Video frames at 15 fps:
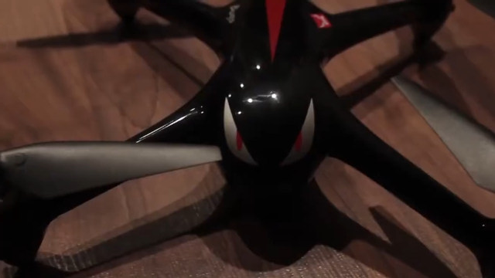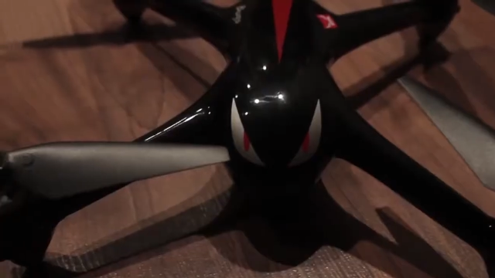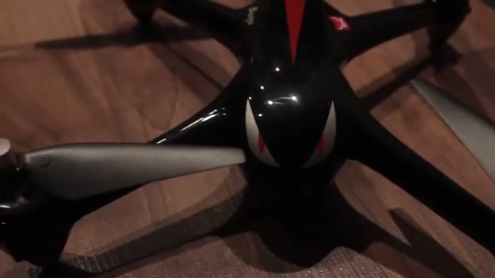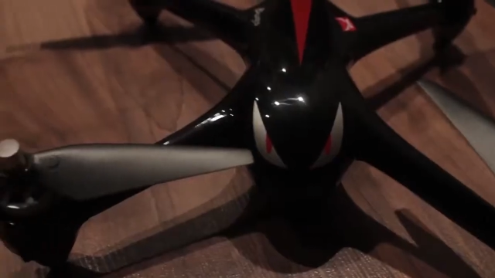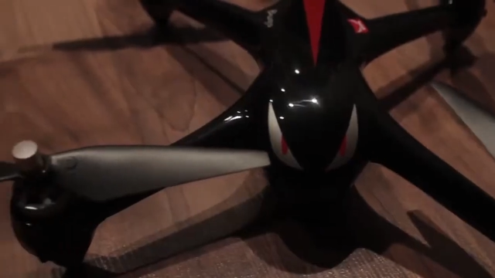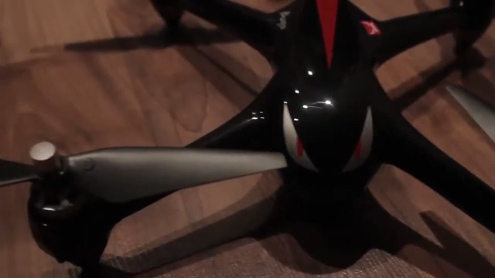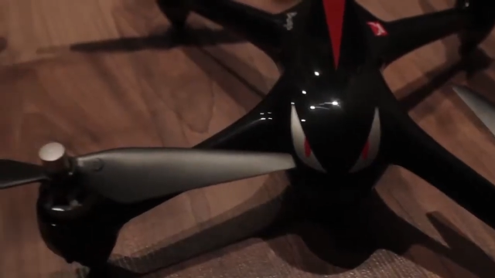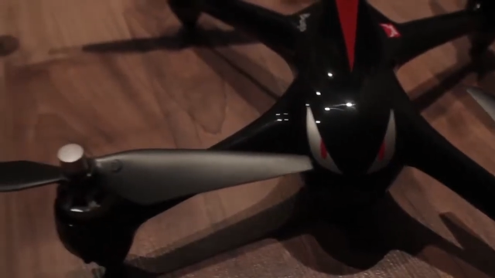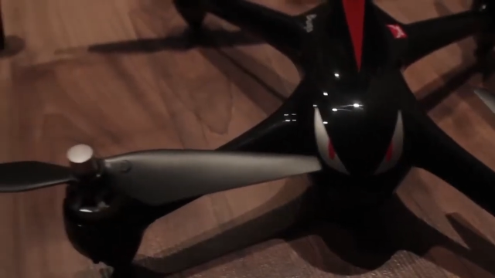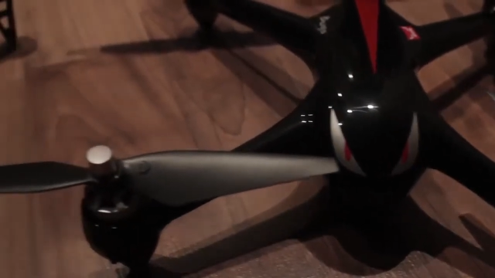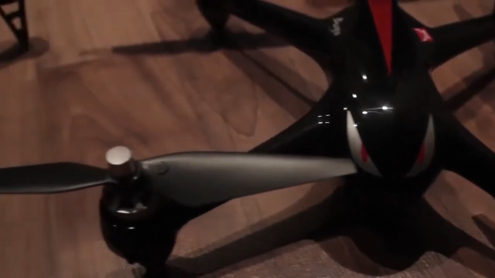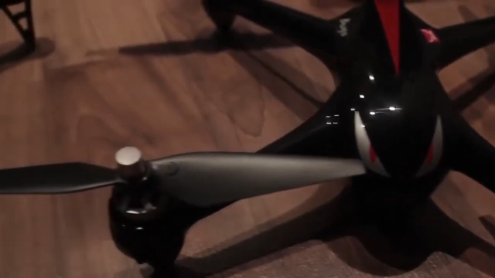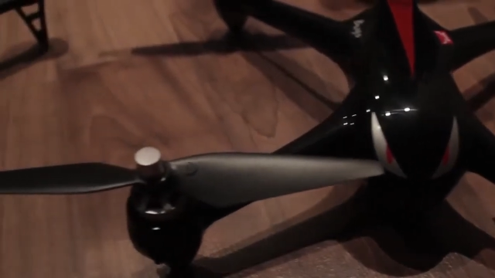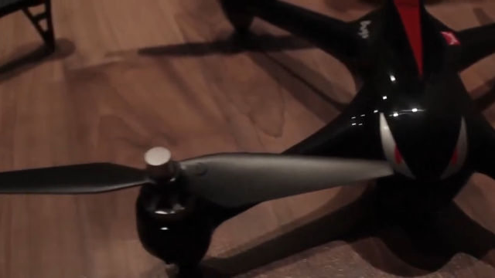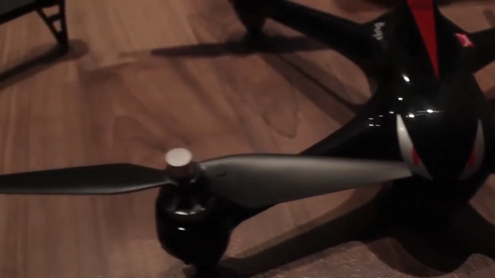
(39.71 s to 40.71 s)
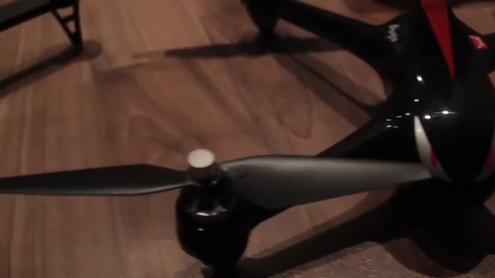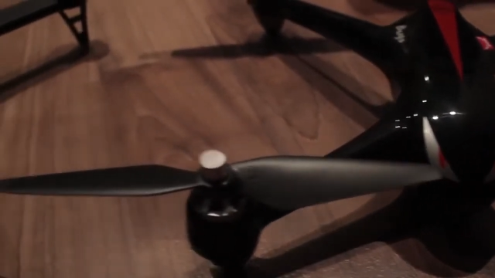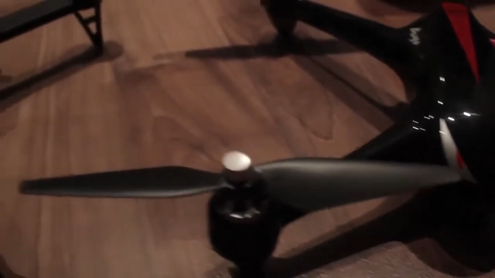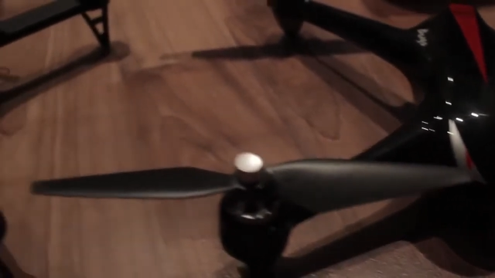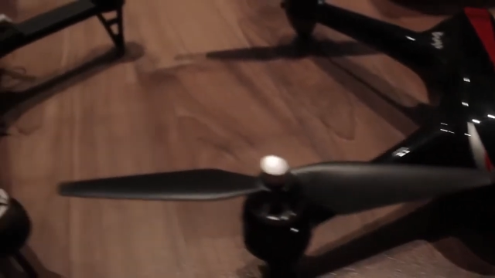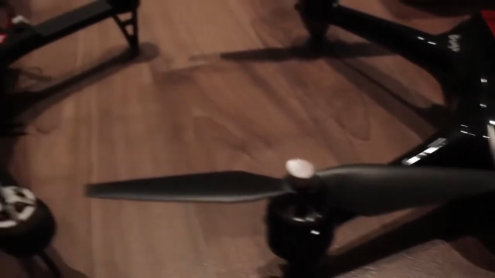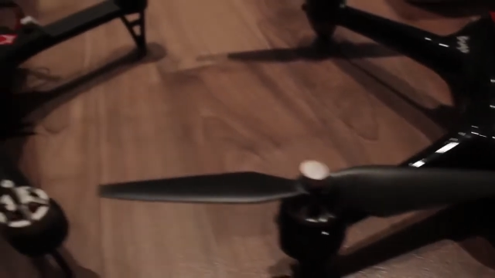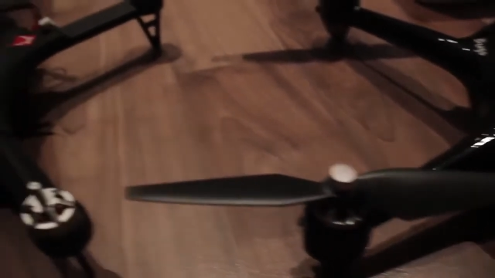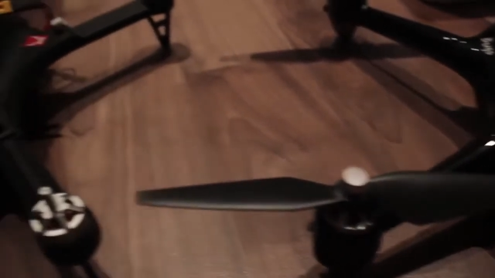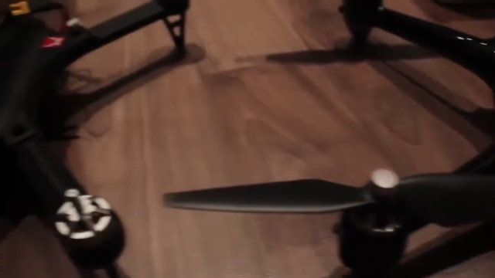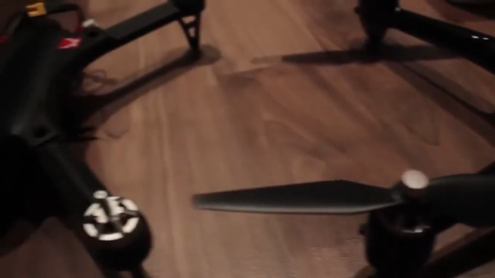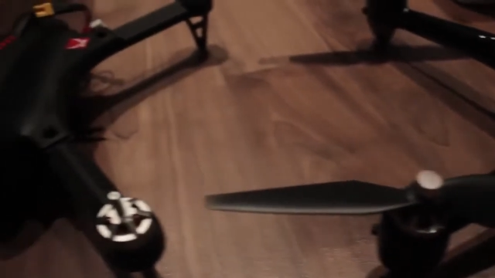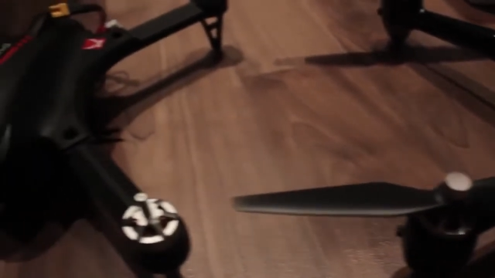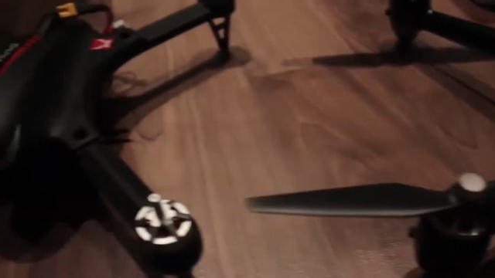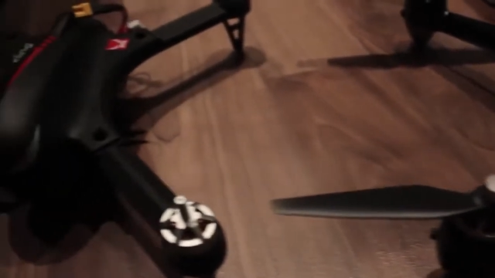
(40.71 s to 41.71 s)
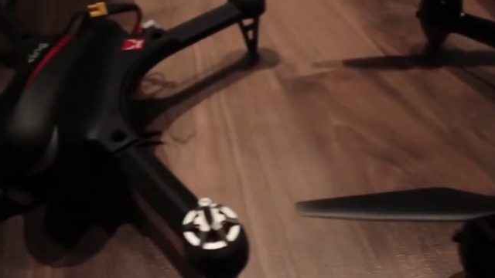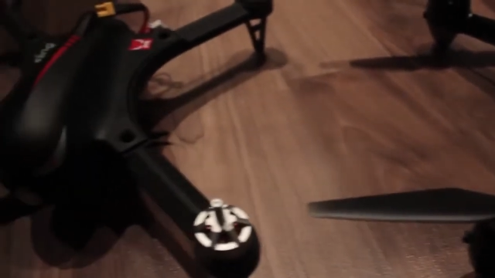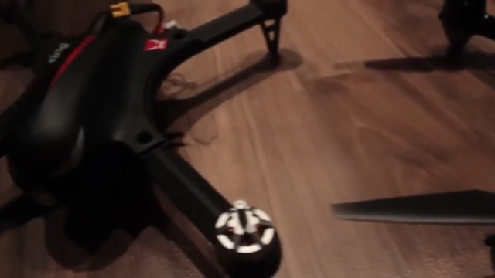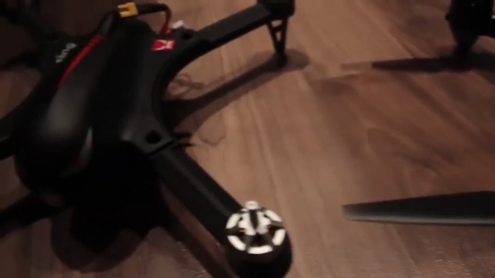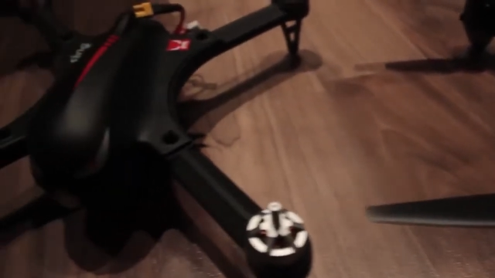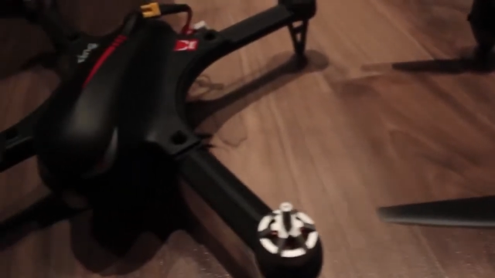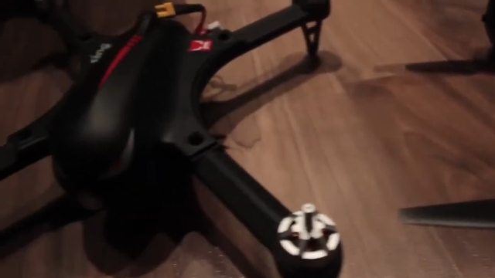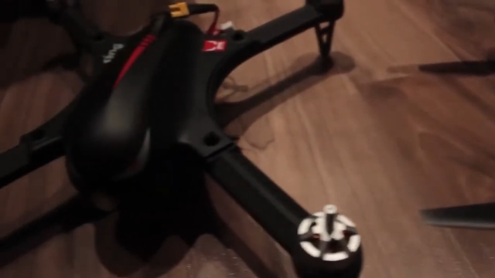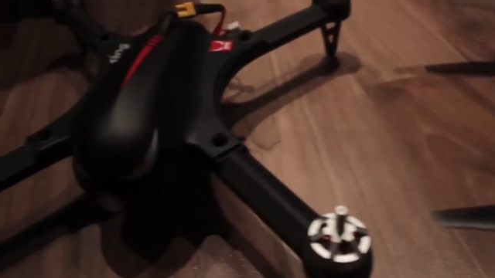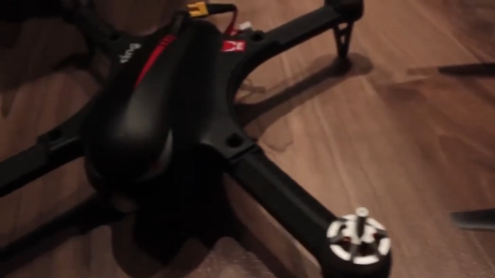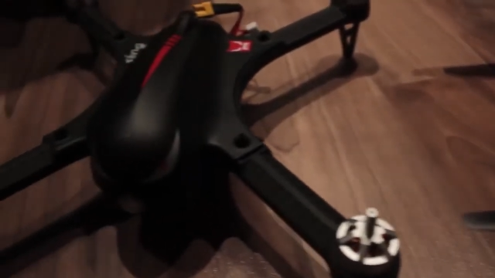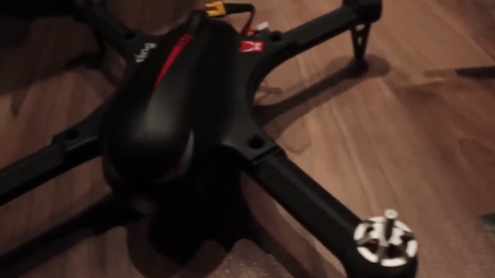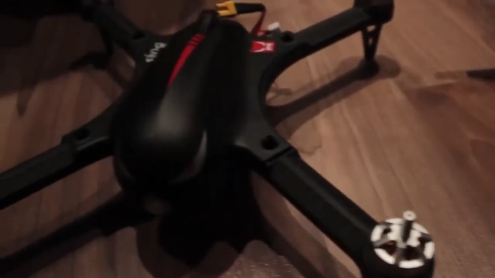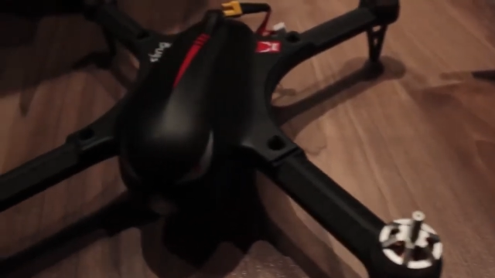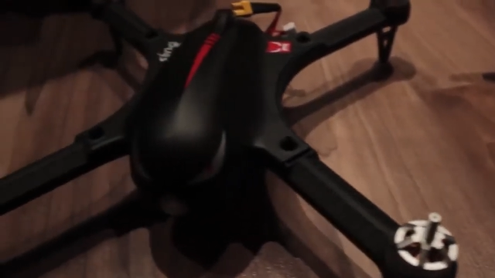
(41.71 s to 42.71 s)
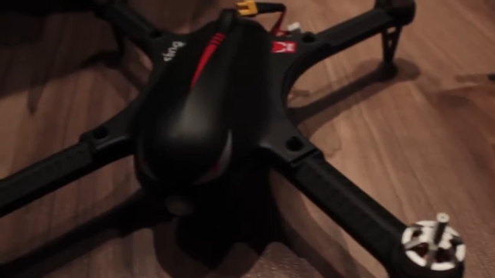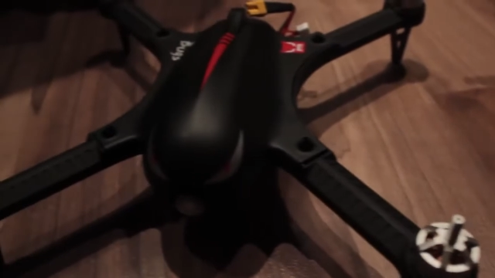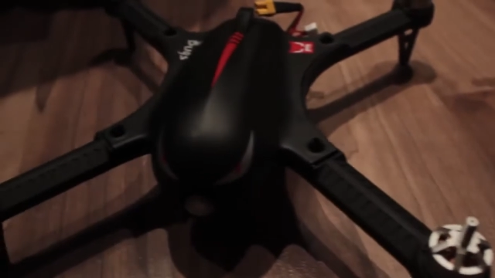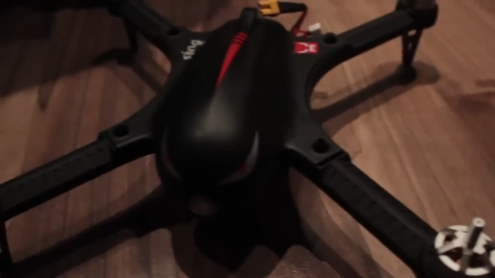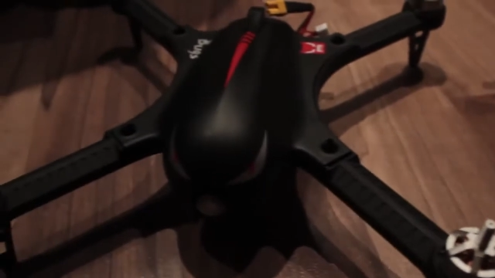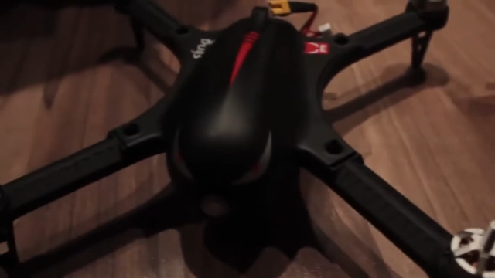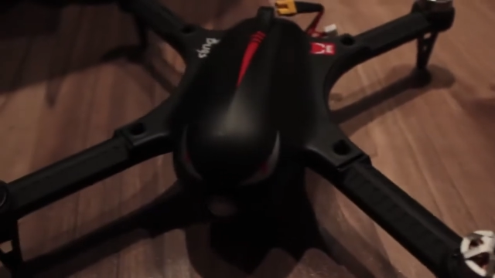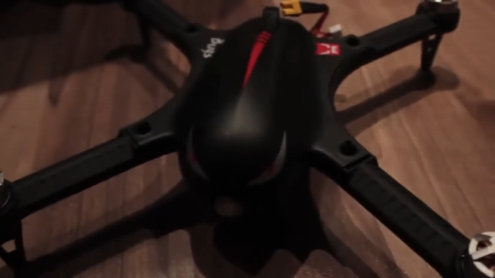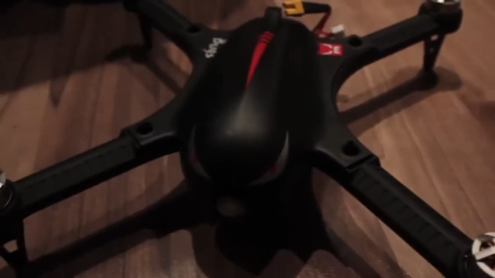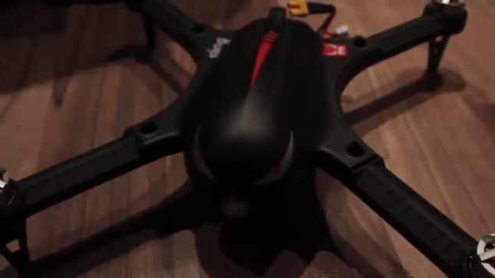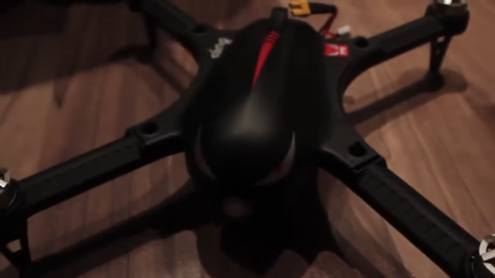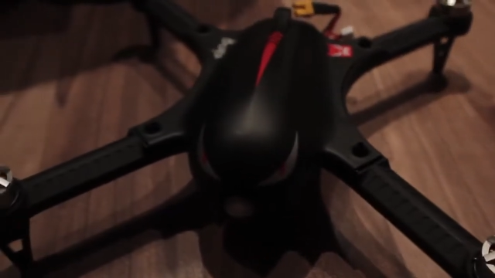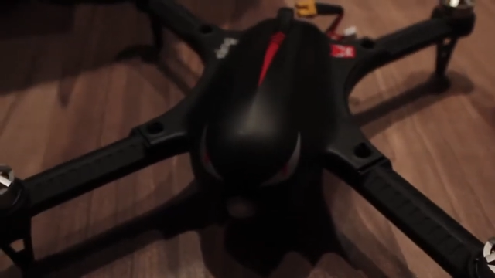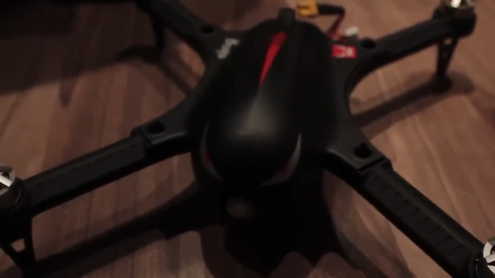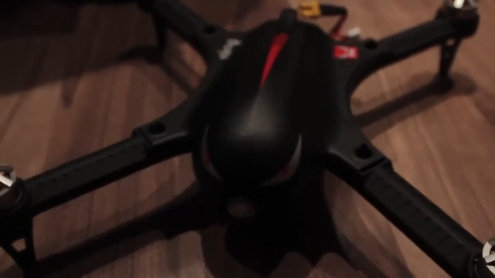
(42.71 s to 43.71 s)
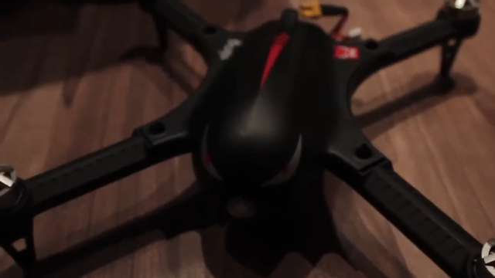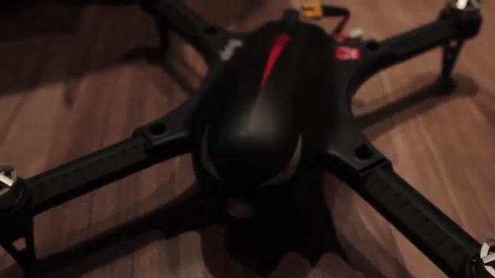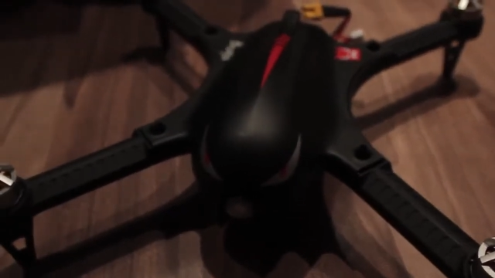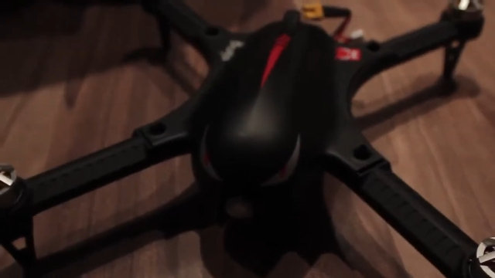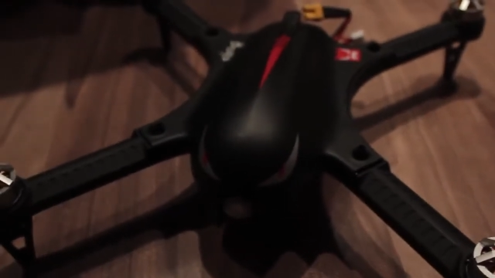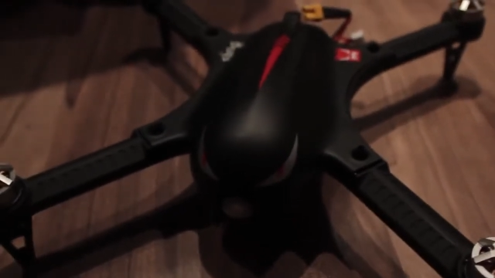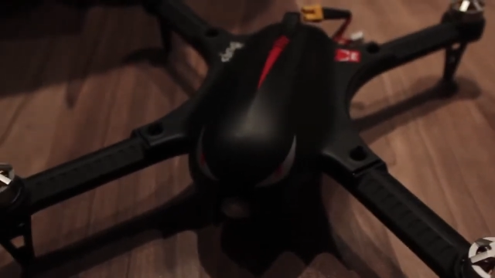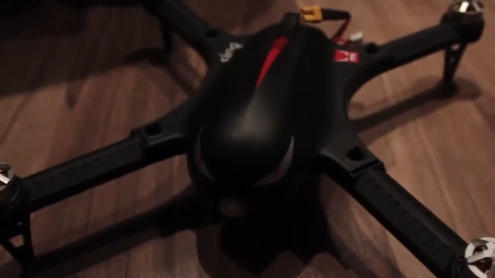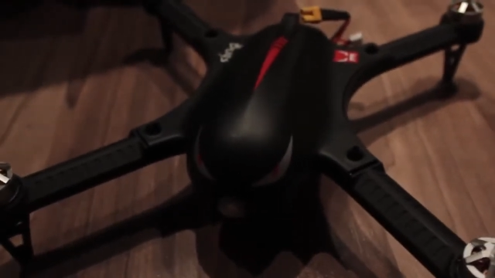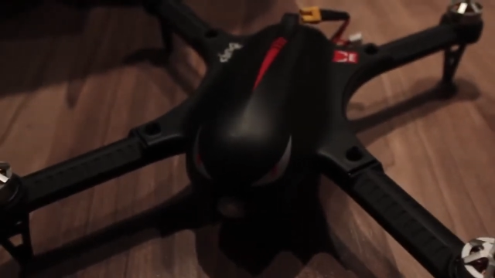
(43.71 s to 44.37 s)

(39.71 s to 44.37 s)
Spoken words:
(no speaker visible)